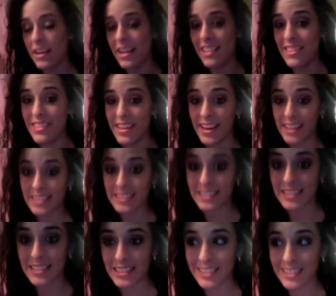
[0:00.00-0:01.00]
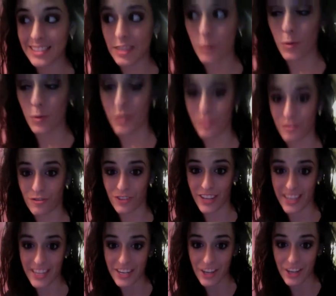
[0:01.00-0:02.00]
This will
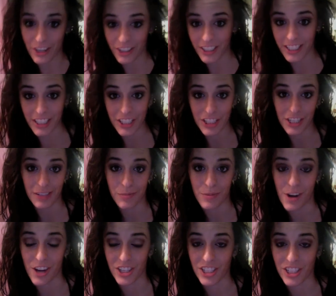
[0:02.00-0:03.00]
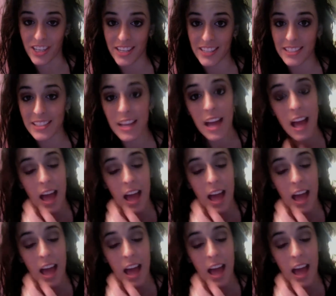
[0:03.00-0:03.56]
re-nourish your brushes,